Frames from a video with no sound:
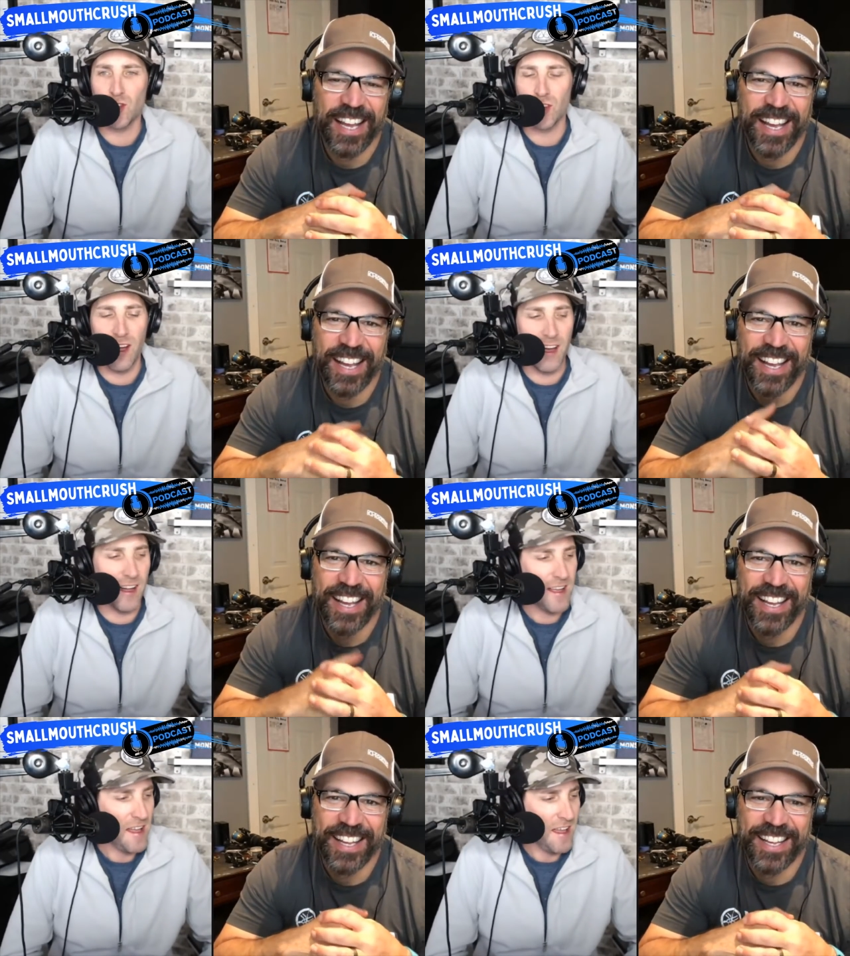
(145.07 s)
Speaker 1: Uh
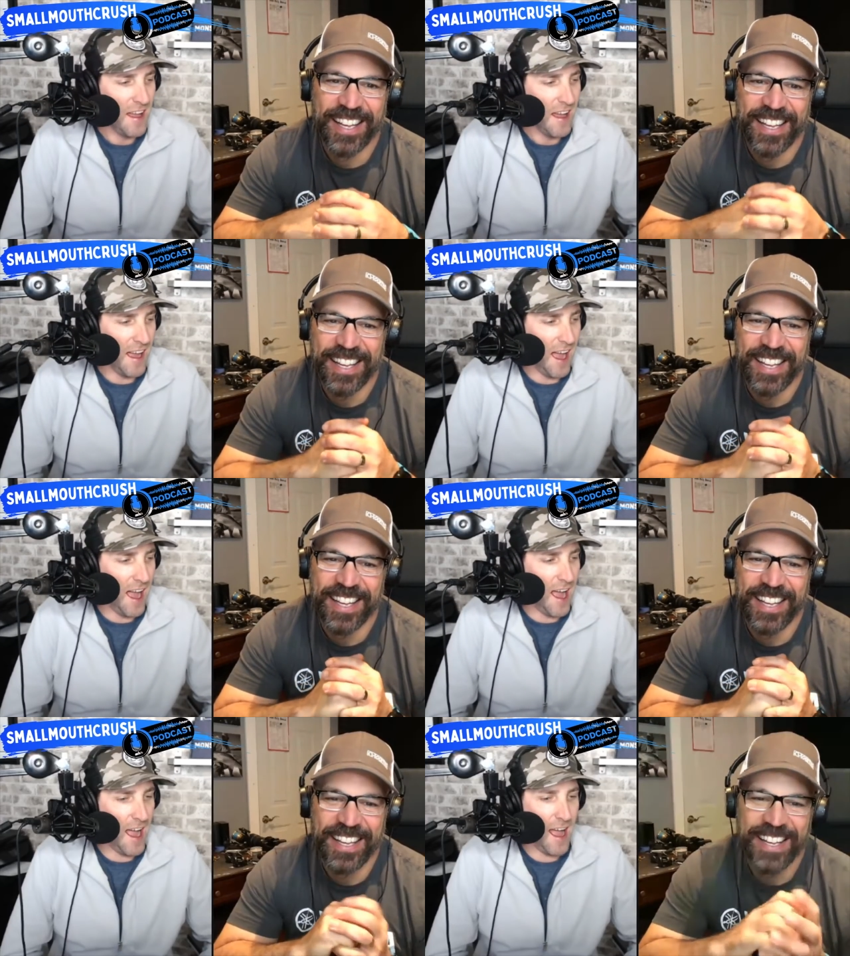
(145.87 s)

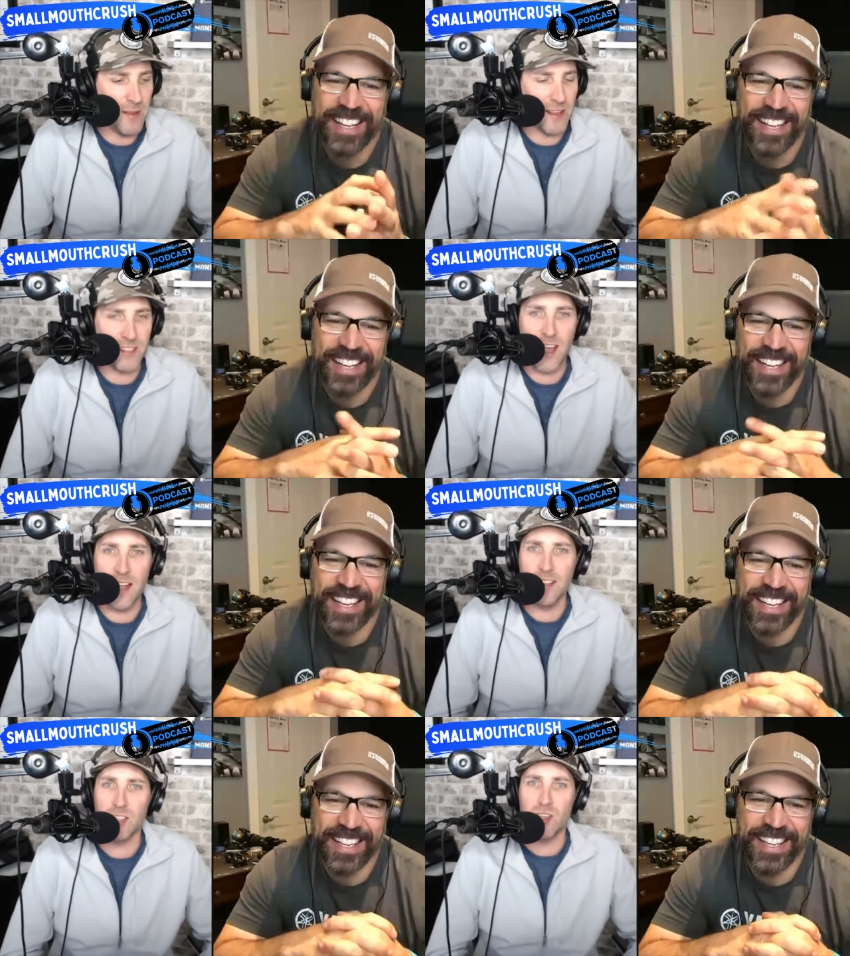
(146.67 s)
I'm excited
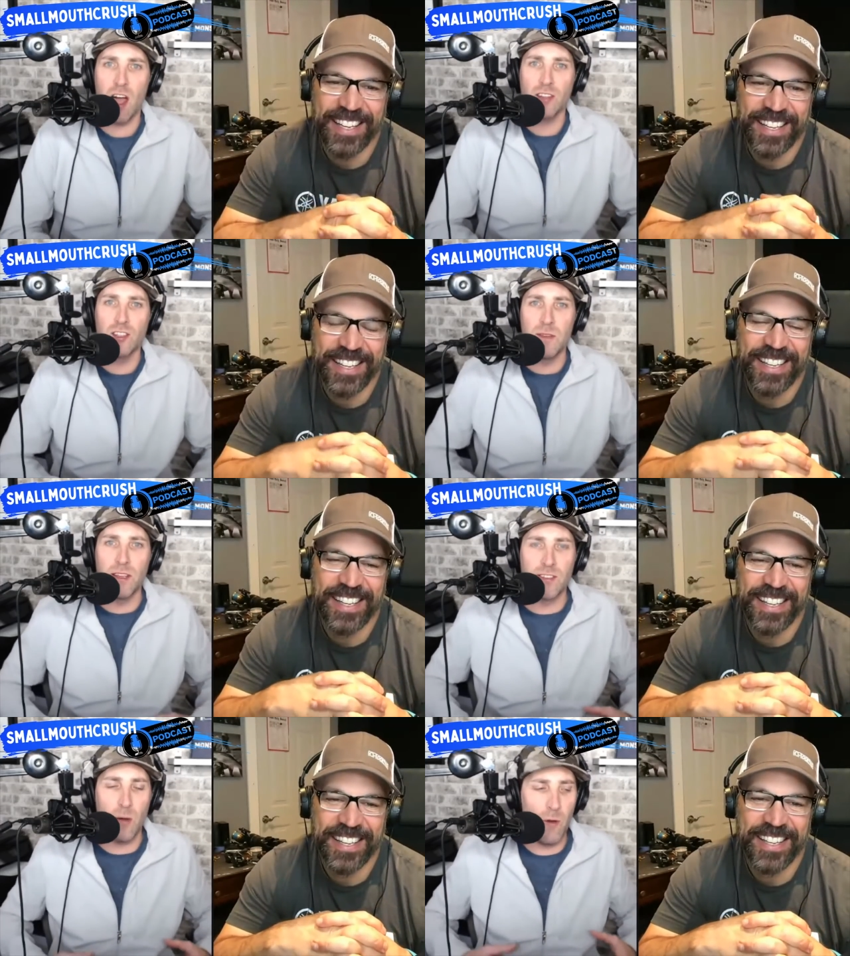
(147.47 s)
to talk to you
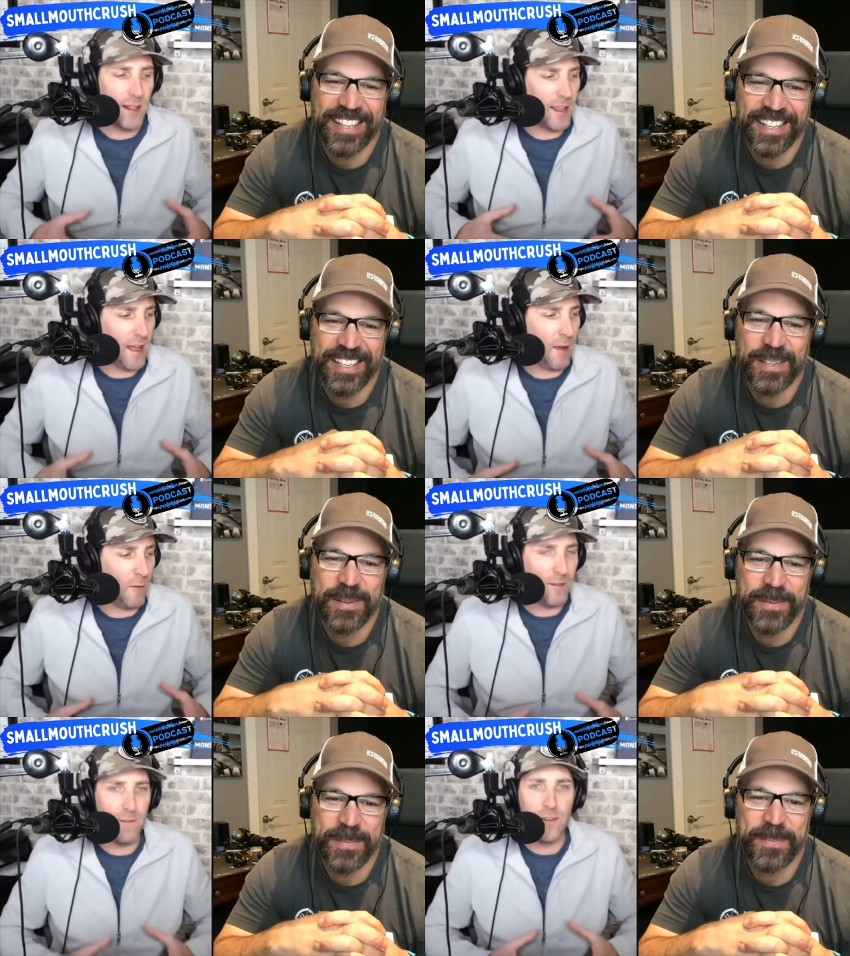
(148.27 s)
because I want to I
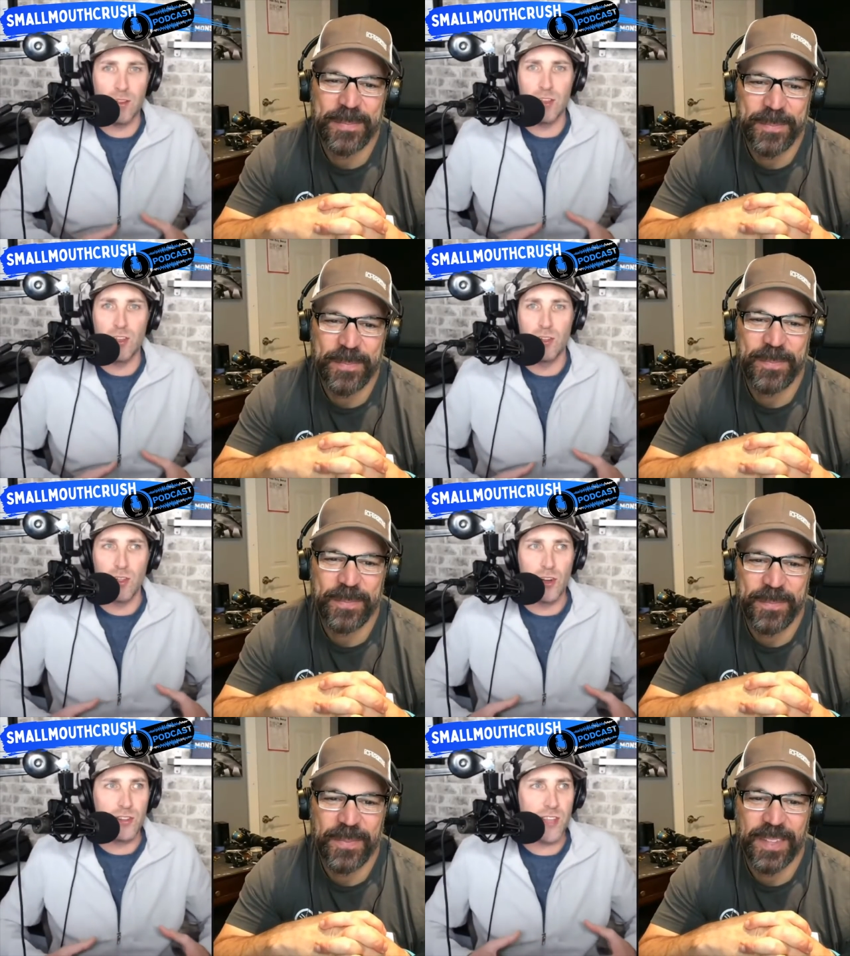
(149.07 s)
want to feel you know,
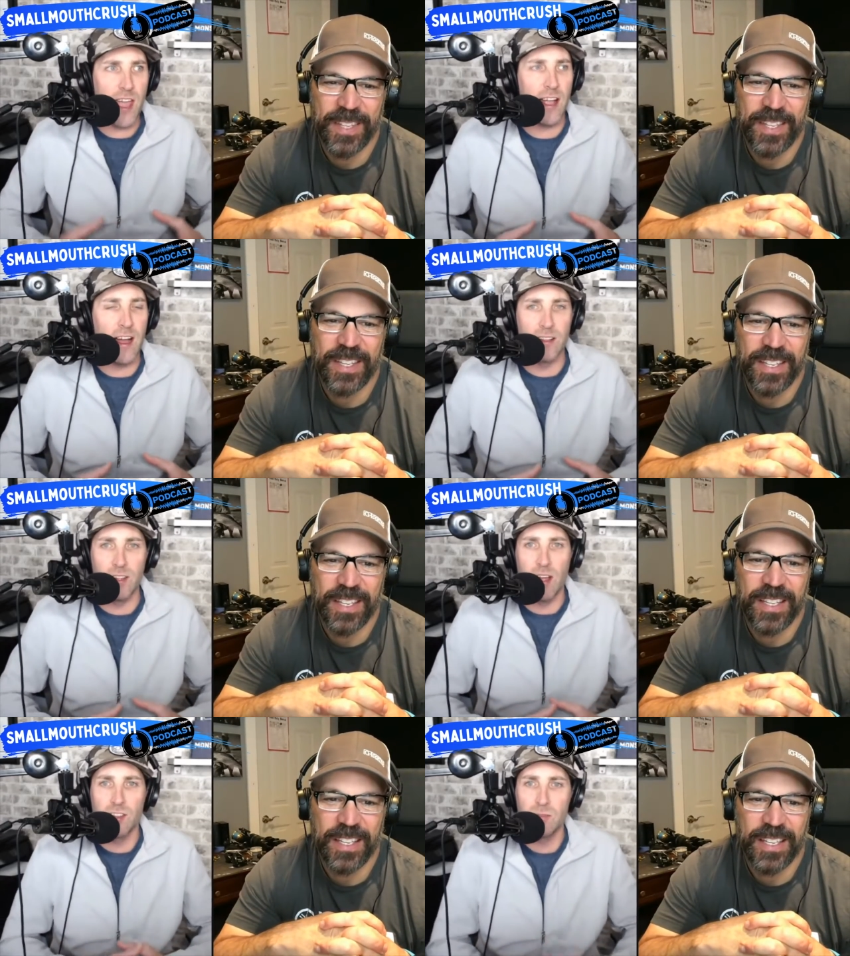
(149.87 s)
your take on
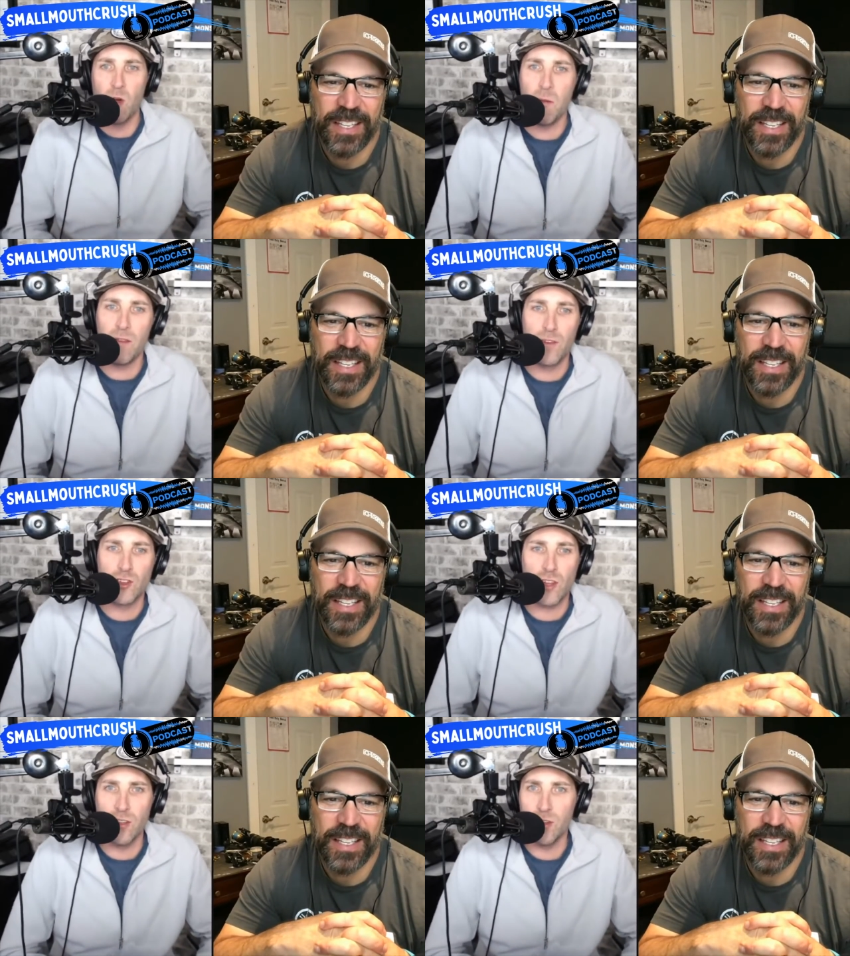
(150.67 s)
on smallmouth fishing. I know you